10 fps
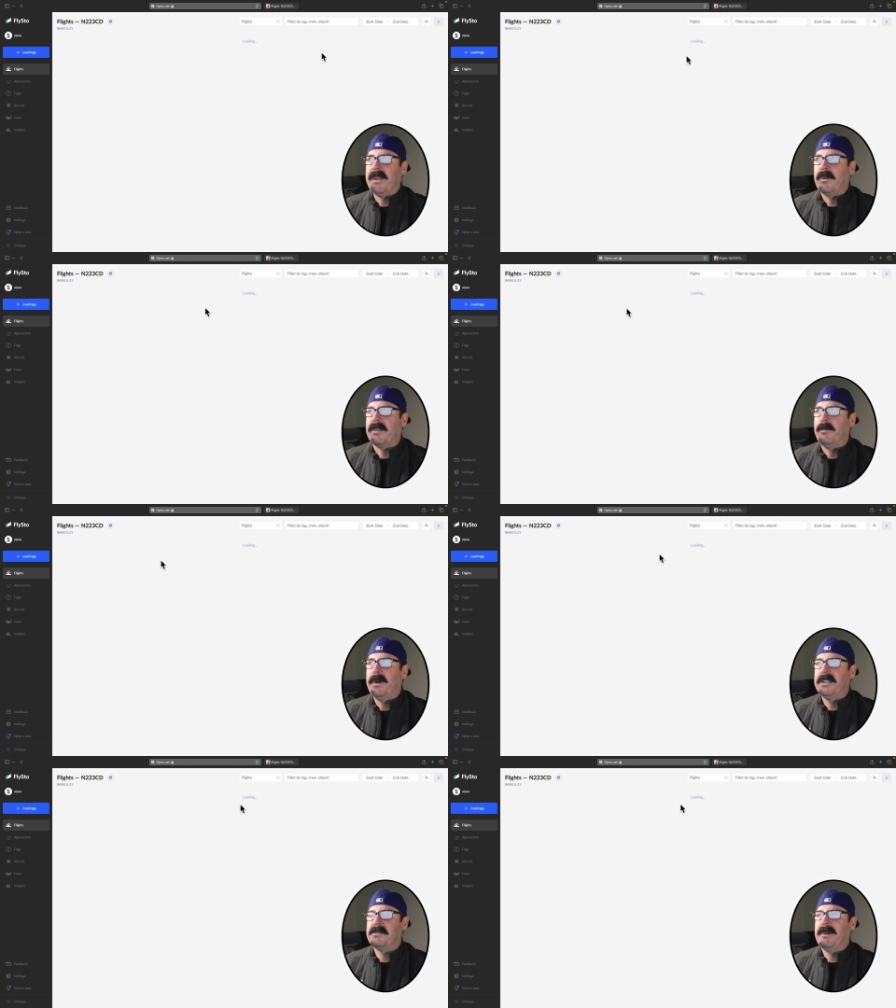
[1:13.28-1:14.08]
with a
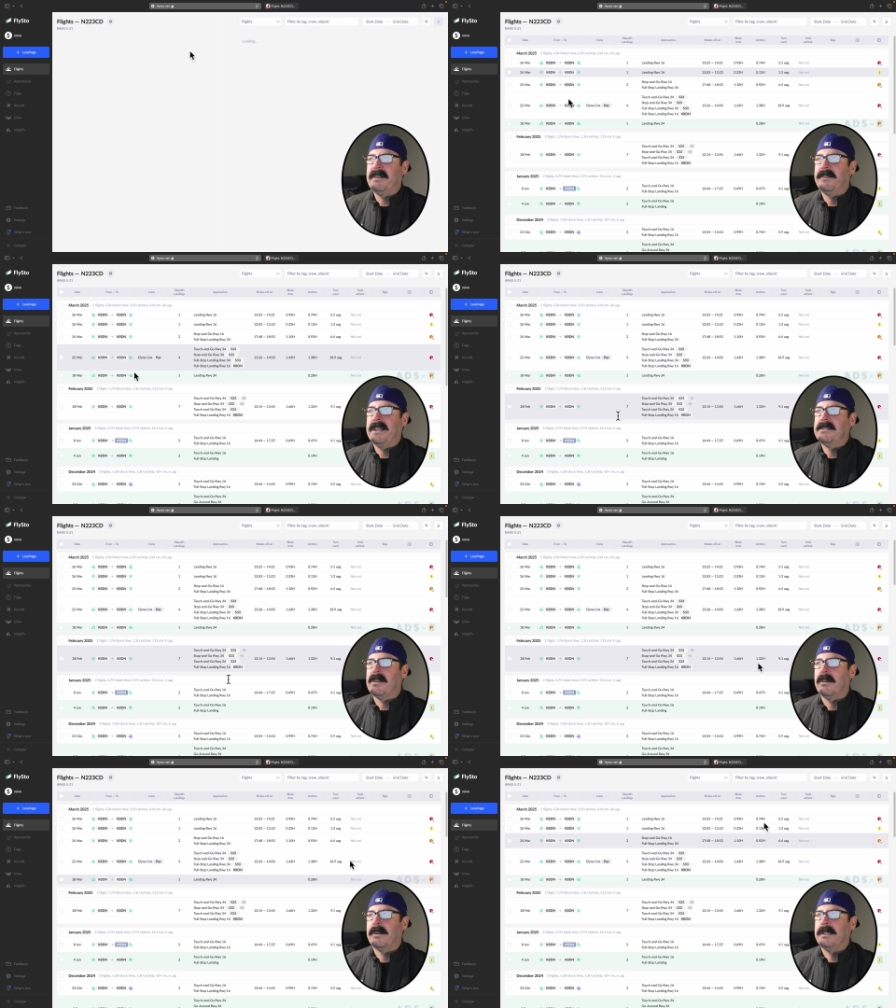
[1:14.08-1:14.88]
bunch of my flights
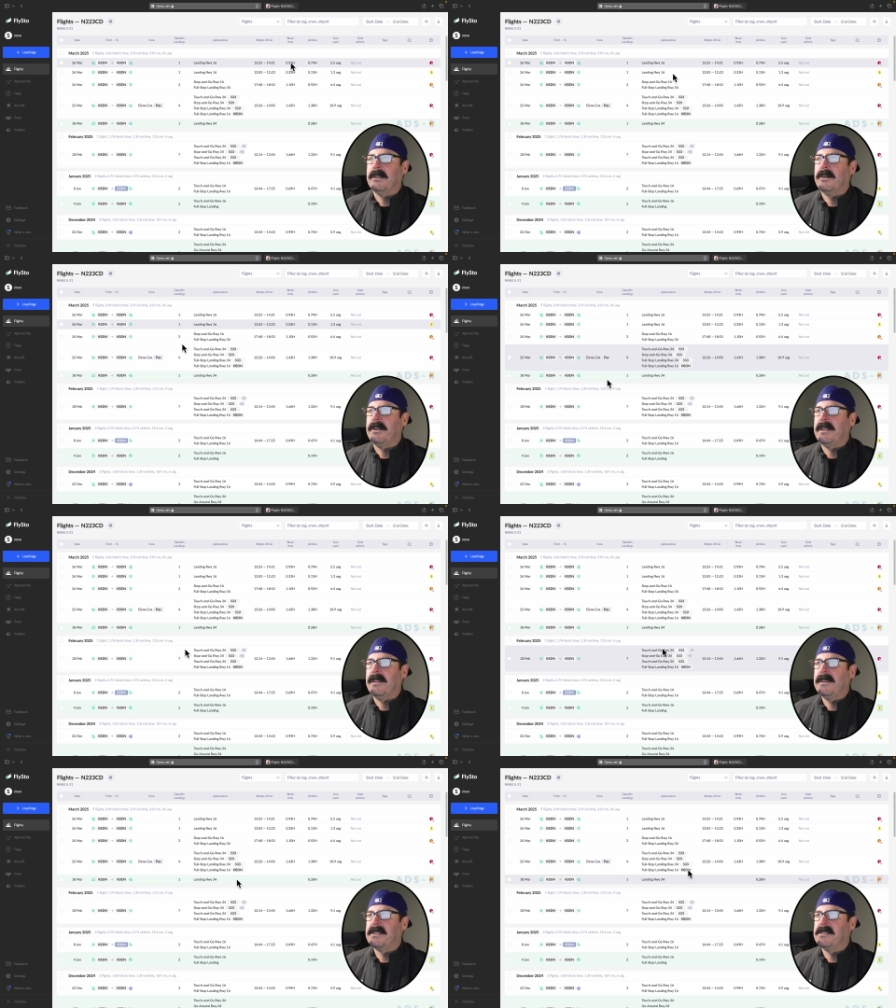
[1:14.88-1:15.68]
already loaded,
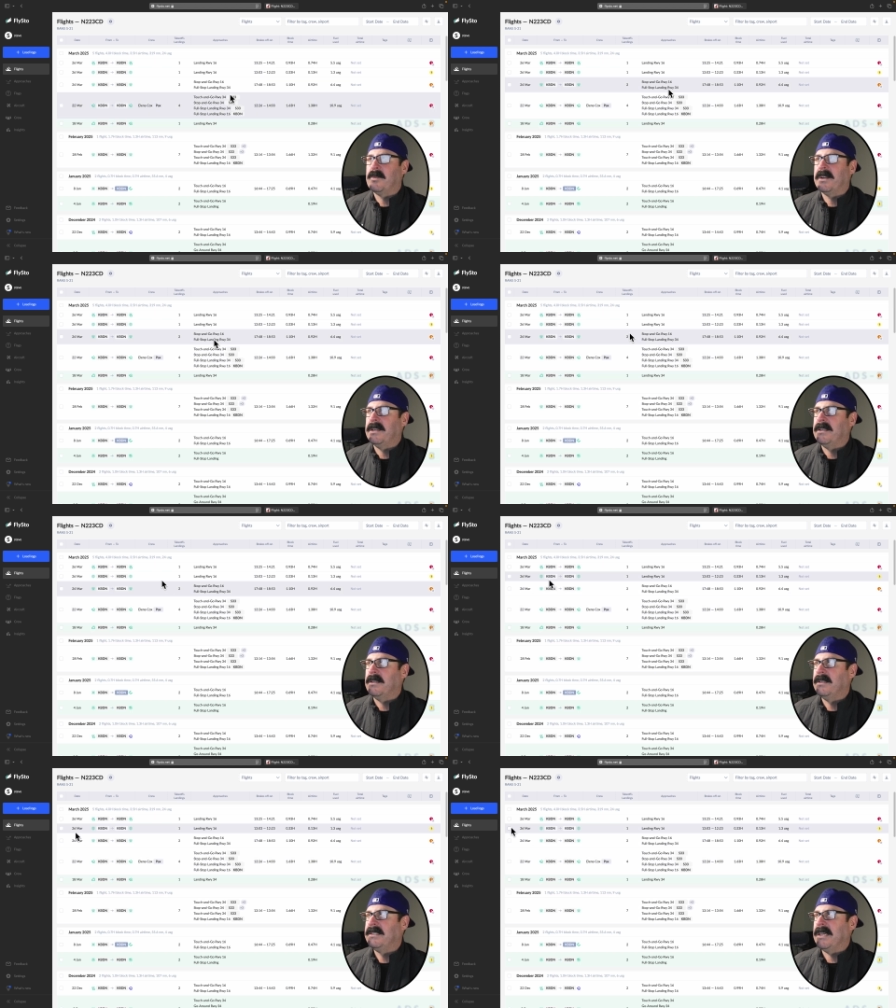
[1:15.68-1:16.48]
and this is where
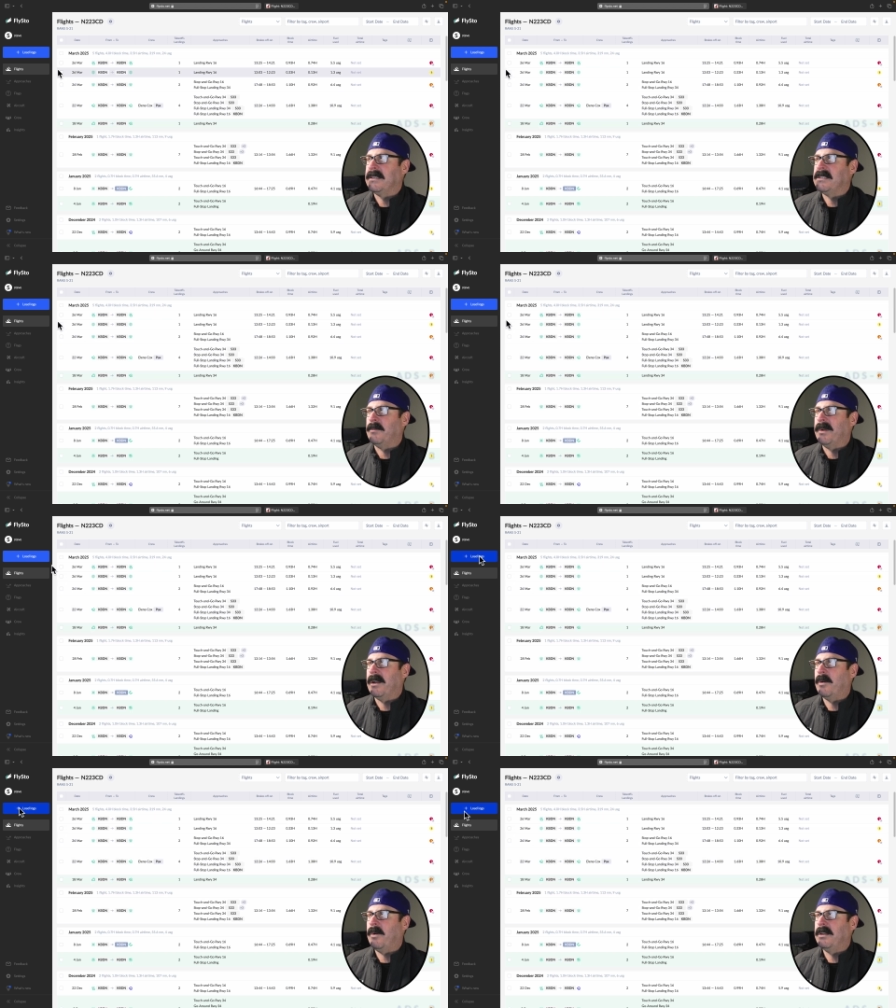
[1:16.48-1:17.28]
it, it takes you. But I
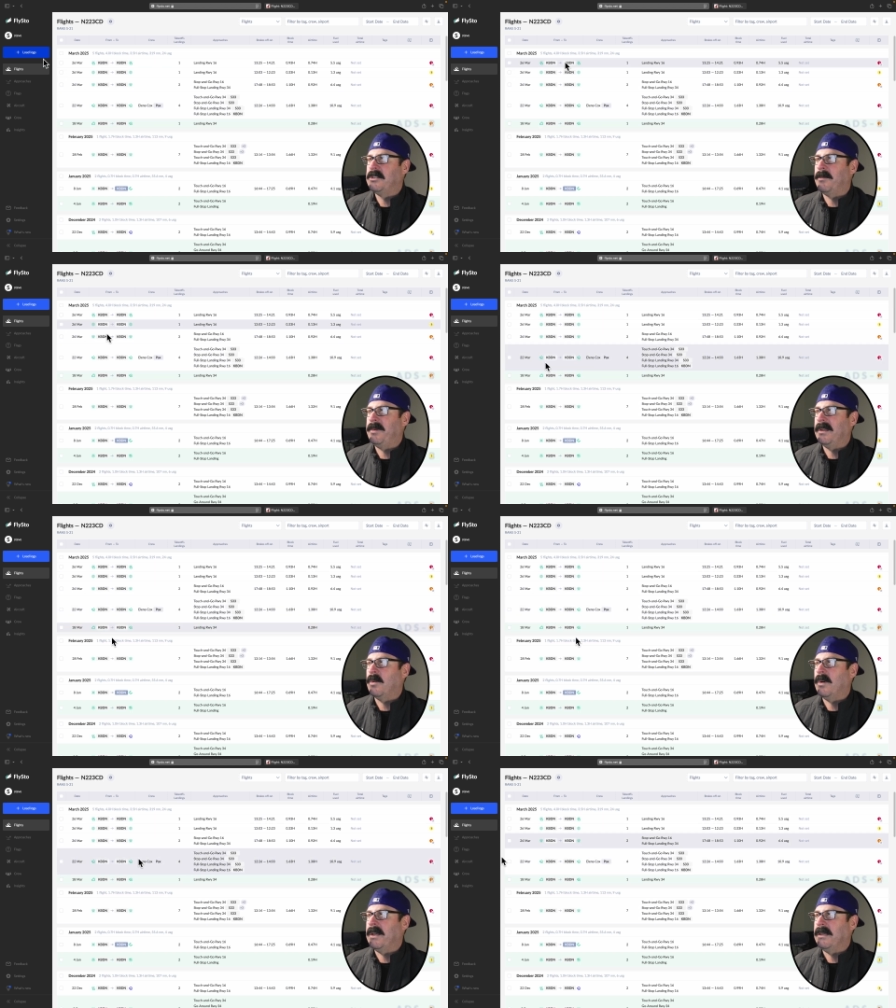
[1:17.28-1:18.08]
don't want to jump in
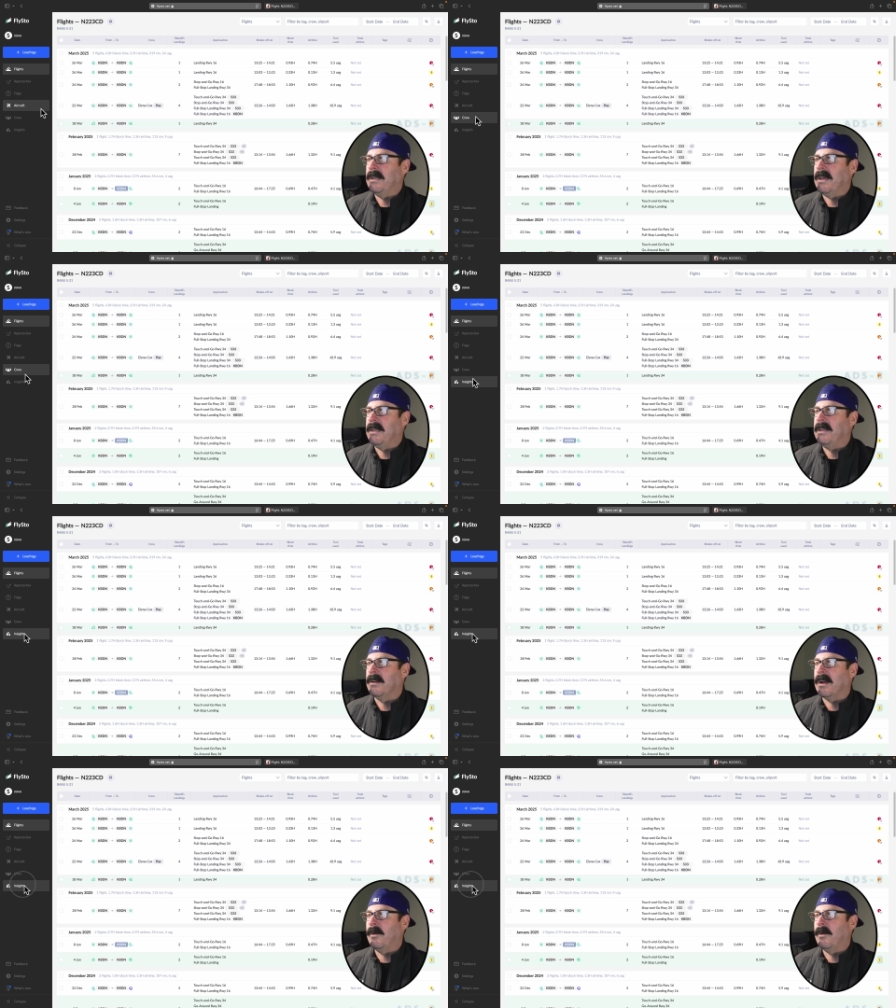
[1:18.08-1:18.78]
quite yet here.